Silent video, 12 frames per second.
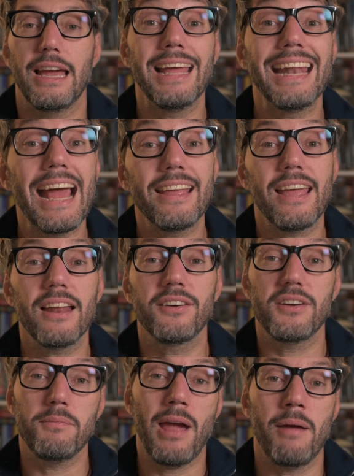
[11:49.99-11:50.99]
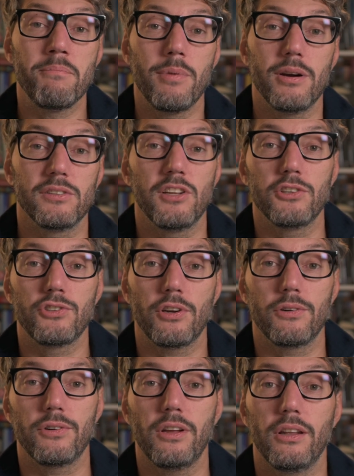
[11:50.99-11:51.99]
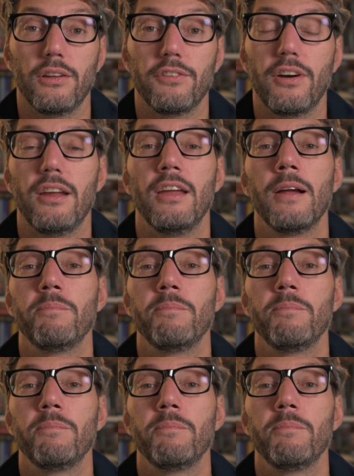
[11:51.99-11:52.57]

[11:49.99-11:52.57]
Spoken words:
then I can remember that showreel, right?